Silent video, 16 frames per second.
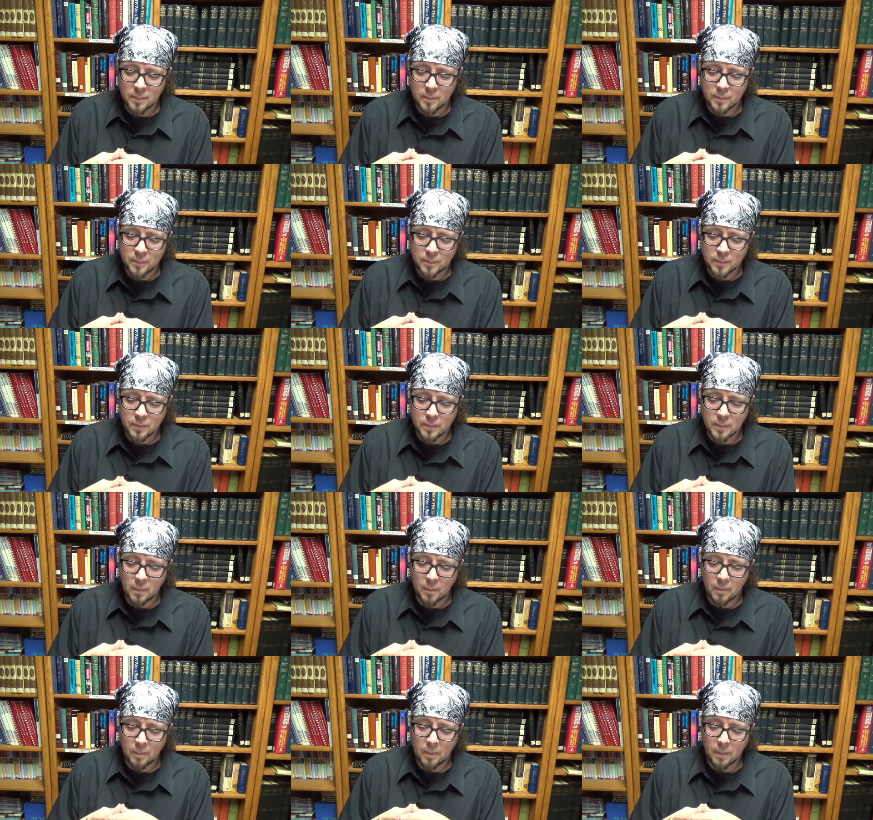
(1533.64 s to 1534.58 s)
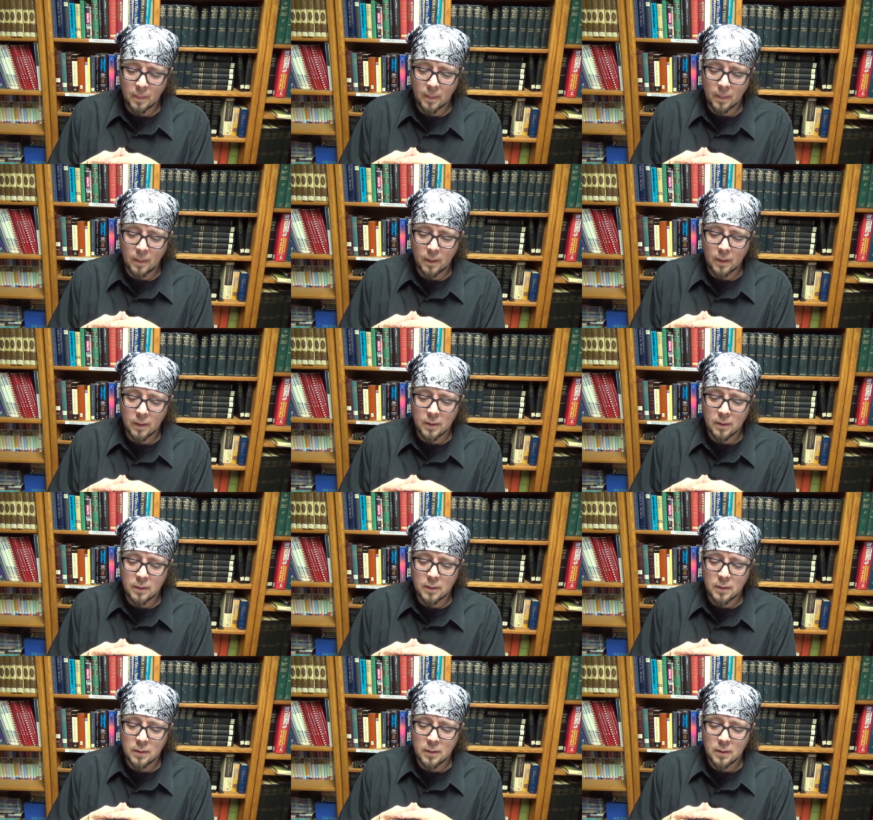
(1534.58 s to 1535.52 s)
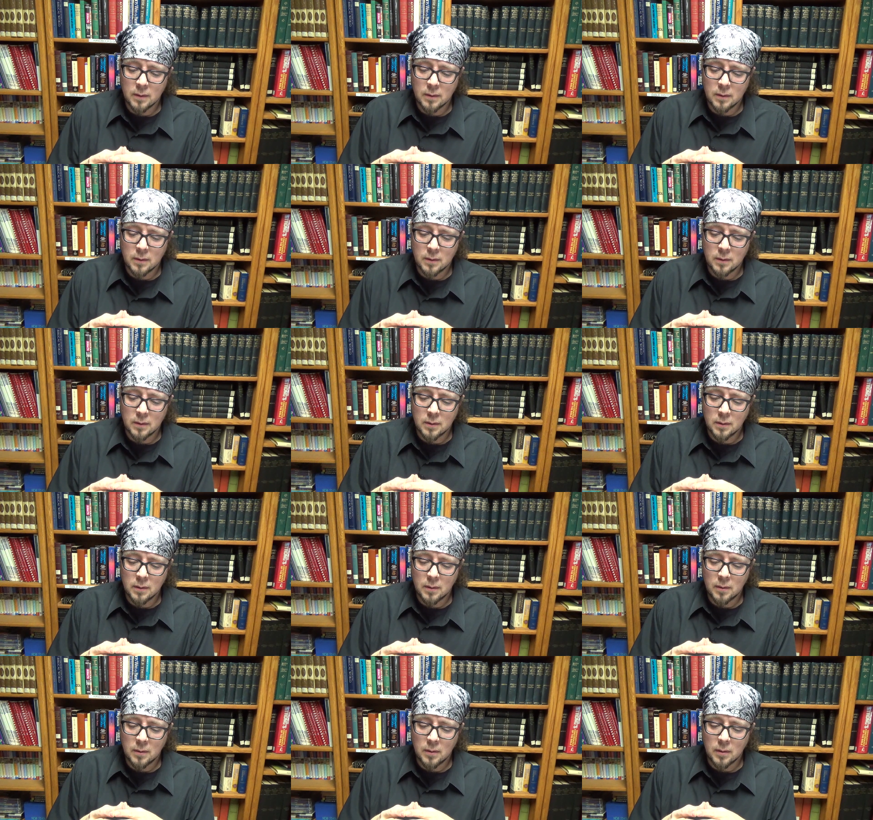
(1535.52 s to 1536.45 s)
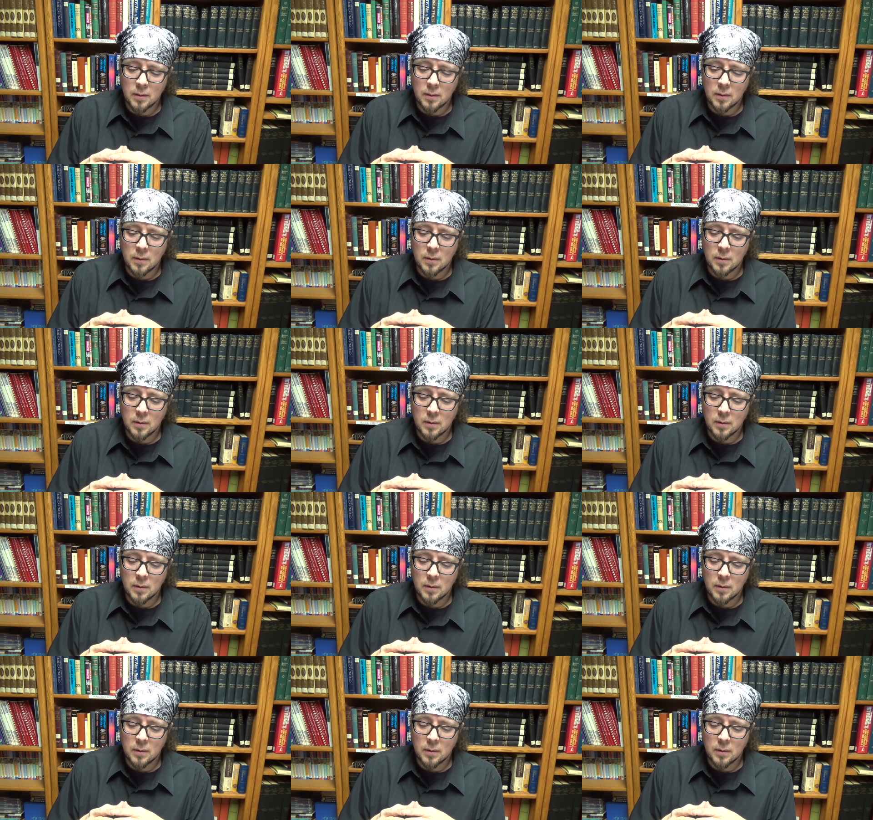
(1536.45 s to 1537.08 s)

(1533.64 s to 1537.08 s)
No one is speaking in this clip.